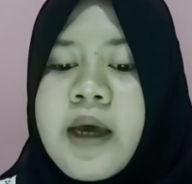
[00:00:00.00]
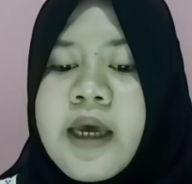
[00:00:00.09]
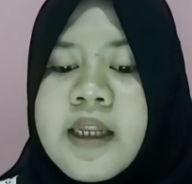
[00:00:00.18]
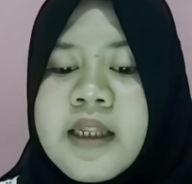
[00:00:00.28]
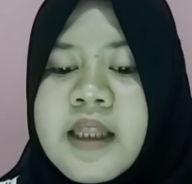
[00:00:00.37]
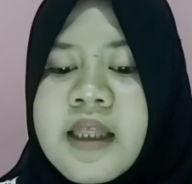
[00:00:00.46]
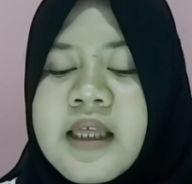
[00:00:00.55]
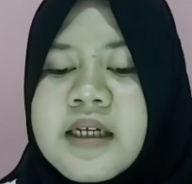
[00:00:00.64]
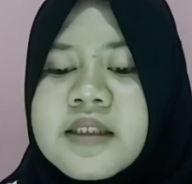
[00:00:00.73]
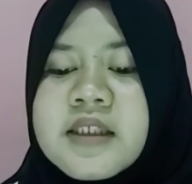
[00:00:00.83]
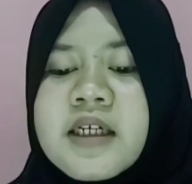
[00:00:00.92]
in
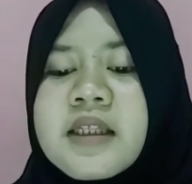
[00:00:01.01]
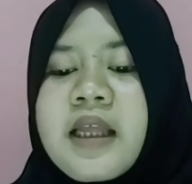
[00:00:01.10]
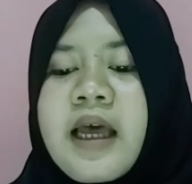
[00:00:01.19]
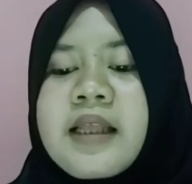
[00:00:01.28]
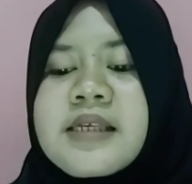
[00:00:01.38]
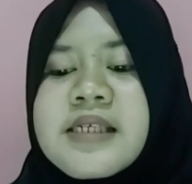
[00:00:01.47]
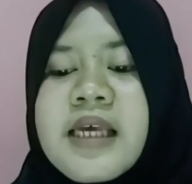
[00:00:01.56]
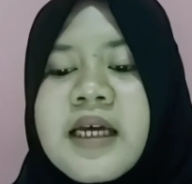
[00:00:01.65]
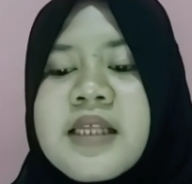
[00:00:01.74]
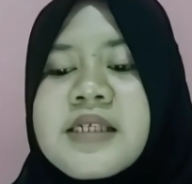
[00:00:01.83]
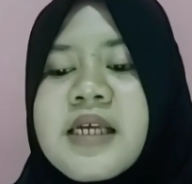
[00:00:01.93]
the 3rd and
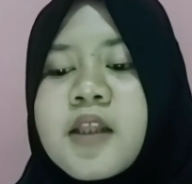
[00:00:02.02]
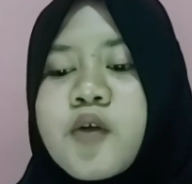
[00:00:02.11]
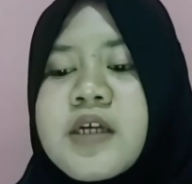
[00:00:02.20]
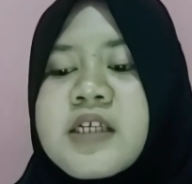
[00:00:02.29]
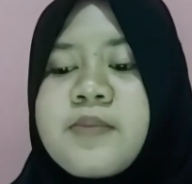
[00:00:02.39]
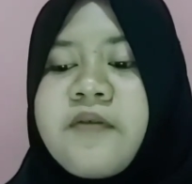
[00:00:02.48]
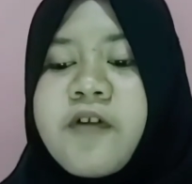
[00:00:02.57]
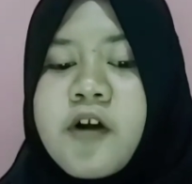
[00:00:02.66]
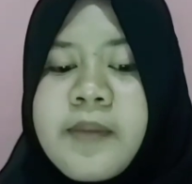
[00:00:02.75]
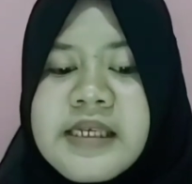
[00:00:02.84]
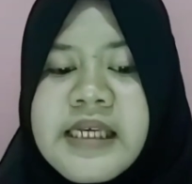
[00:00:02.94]
2nd centuries
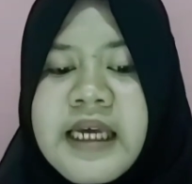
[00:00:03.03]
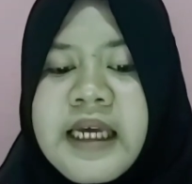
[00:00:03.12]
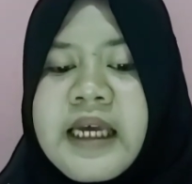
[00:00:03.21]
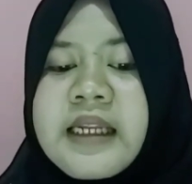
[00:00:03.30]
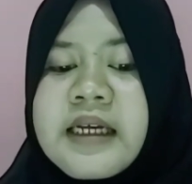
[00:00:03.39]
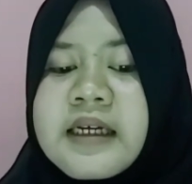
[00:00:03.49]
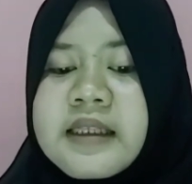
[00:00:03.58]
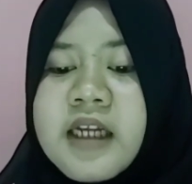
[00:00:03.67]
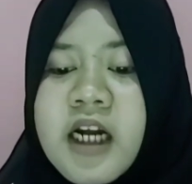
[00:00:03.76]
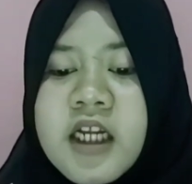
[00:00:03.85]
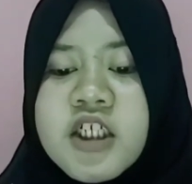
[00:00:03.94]
before Masehi. The
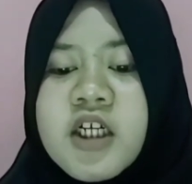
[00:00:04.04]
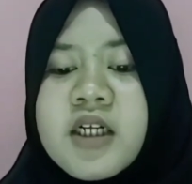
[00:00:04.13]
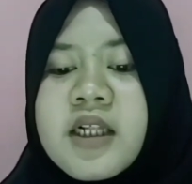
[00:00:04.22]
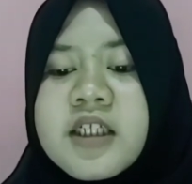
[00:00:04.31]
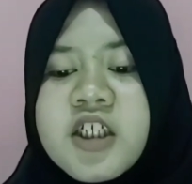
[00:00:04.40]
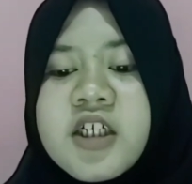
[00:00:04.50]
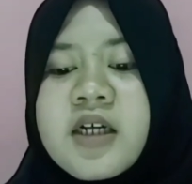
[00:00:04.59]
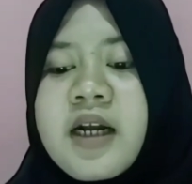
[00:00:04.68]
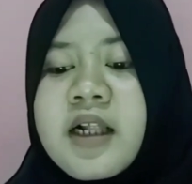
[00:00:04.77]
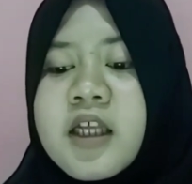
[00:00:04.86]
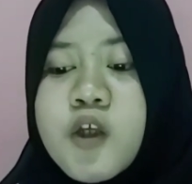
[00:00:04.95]
traditional
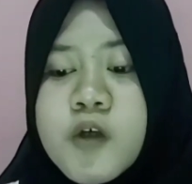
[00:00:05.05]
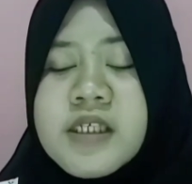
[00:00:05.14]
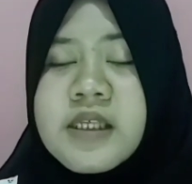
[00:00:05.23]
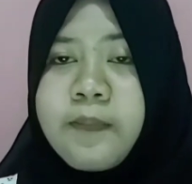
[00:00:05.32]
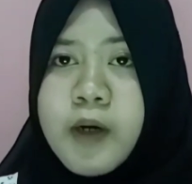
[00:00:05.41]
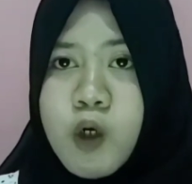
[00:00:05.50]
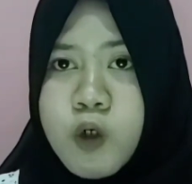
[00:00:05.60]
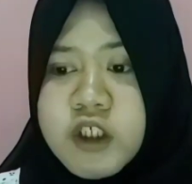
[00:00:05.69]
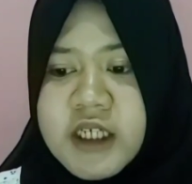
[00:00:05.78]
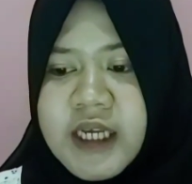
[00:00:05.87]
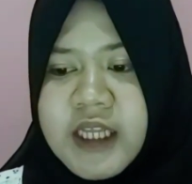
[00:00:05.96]
generally used the
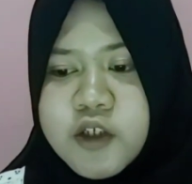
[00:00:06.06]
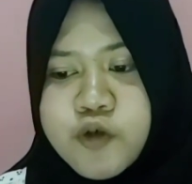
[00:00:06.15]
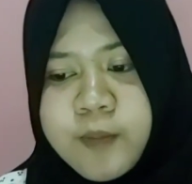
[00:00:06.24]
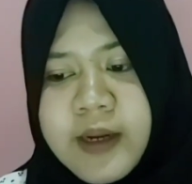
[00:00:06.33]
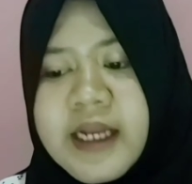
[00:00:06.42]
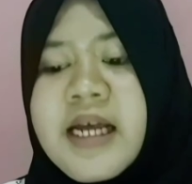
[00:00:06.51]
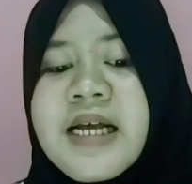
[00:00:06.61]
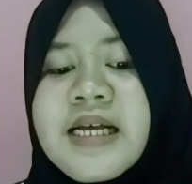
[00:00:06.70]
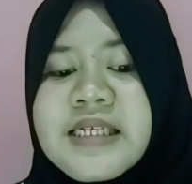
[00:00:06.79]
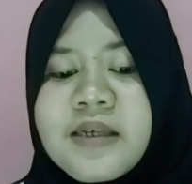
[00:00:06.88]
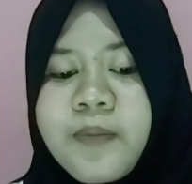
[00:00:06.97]
percussion instrument,
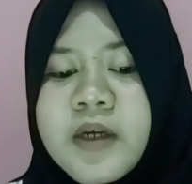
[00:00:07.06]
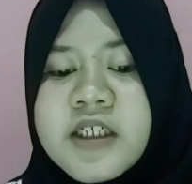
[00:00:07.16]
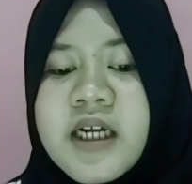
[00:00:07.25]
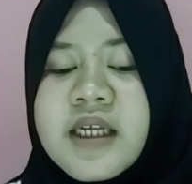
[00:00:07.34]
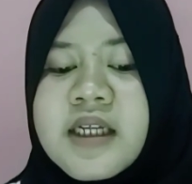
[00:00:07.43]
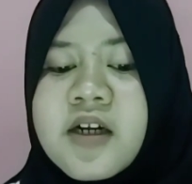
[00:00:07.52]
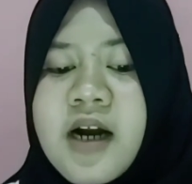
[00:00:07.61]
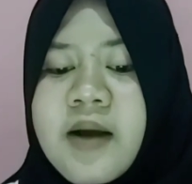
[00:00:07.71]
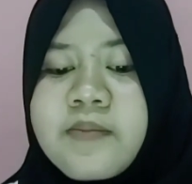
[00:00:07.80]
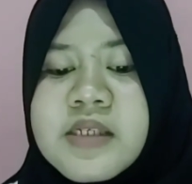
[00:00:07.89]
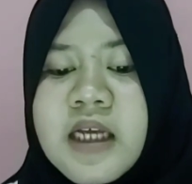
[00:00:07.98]
especially
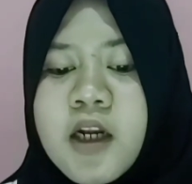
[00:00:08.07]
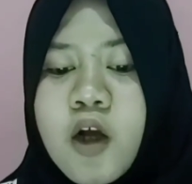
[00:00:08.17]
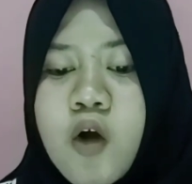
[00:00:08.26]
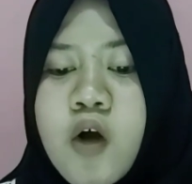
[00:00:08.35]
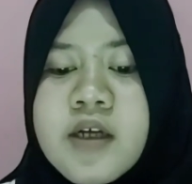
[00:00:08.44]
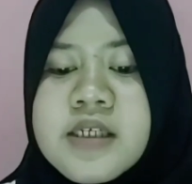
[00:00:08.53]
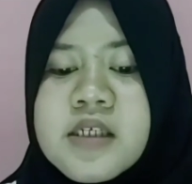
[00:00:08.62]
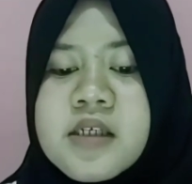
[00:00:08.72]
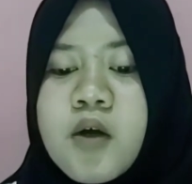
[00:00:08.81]
drums and gongs,